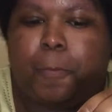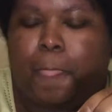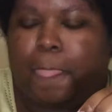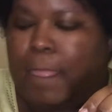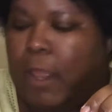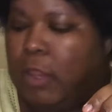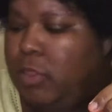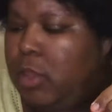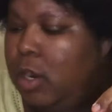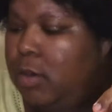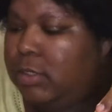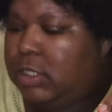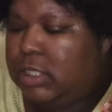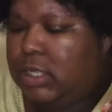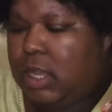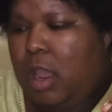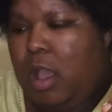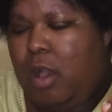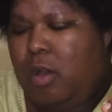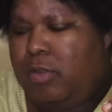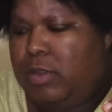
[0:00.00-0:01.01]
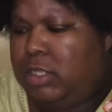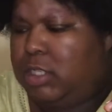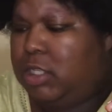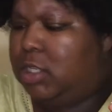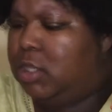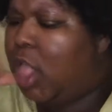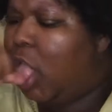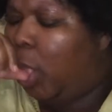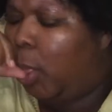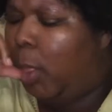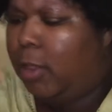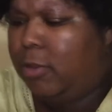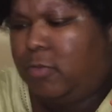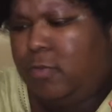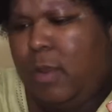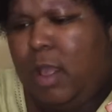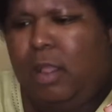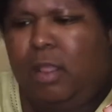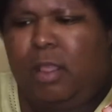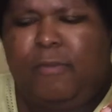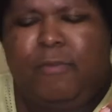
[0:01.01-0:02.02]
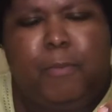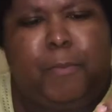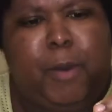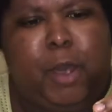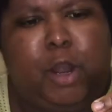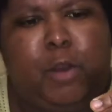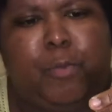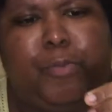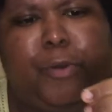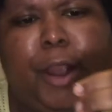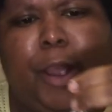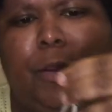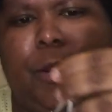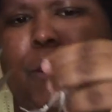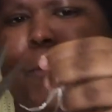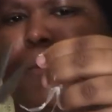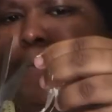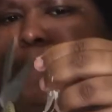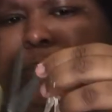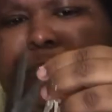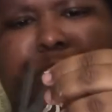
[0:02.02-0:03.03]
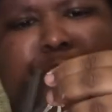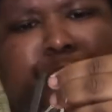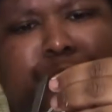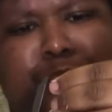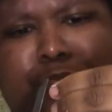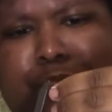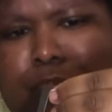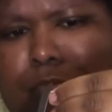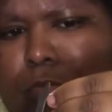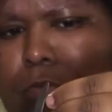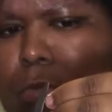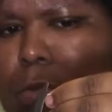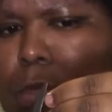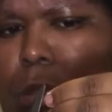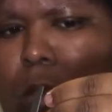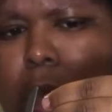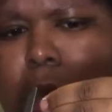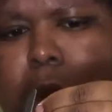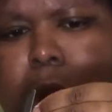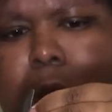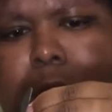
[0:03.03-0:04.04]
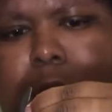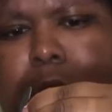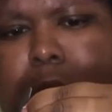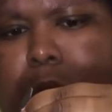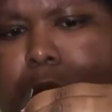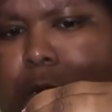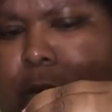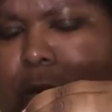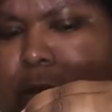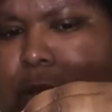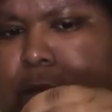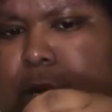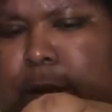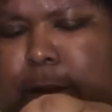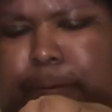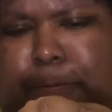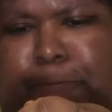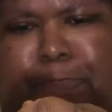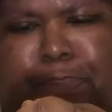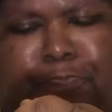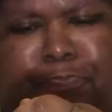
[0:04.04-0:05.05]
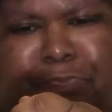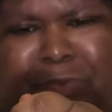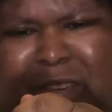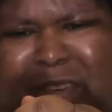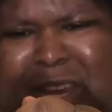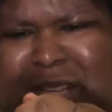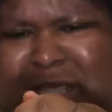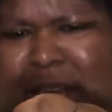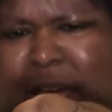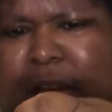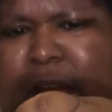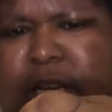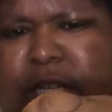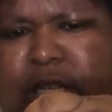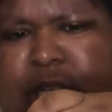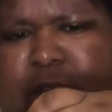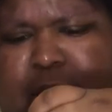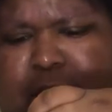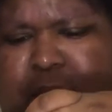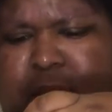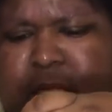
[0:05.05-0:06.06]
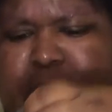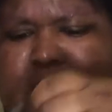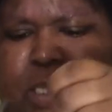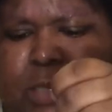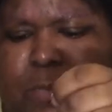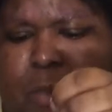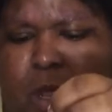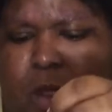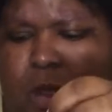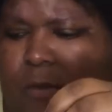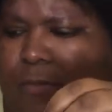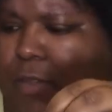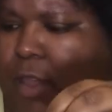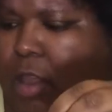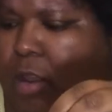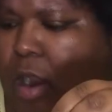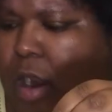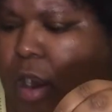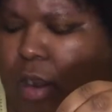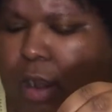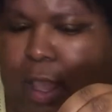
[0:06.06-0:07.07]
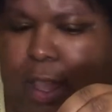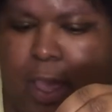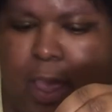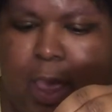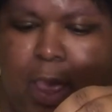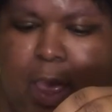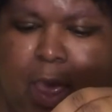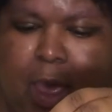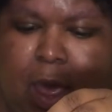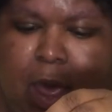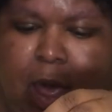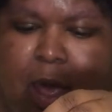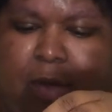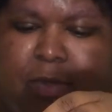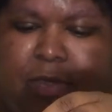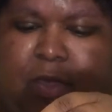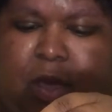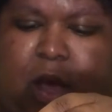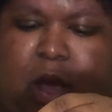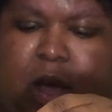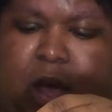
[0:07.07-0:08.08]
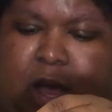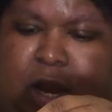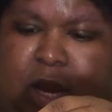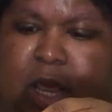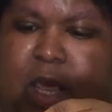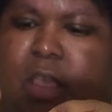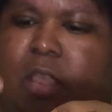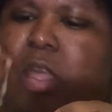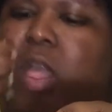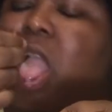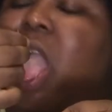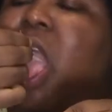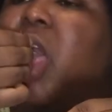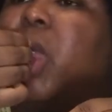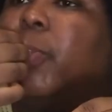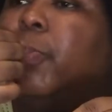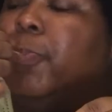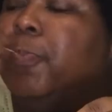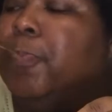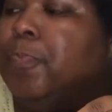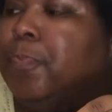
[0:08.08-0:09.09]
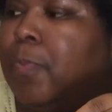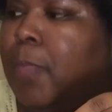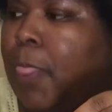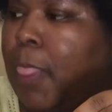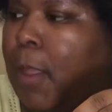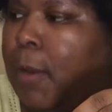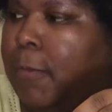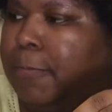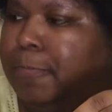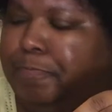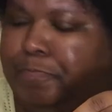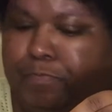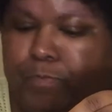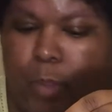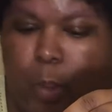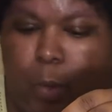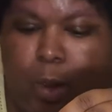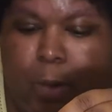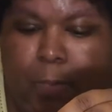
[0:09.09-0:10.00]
thought it was just, oh, this is just the smell of the butter browning. No, it's not. It is actually, I think, the smell of the garlic and the honey when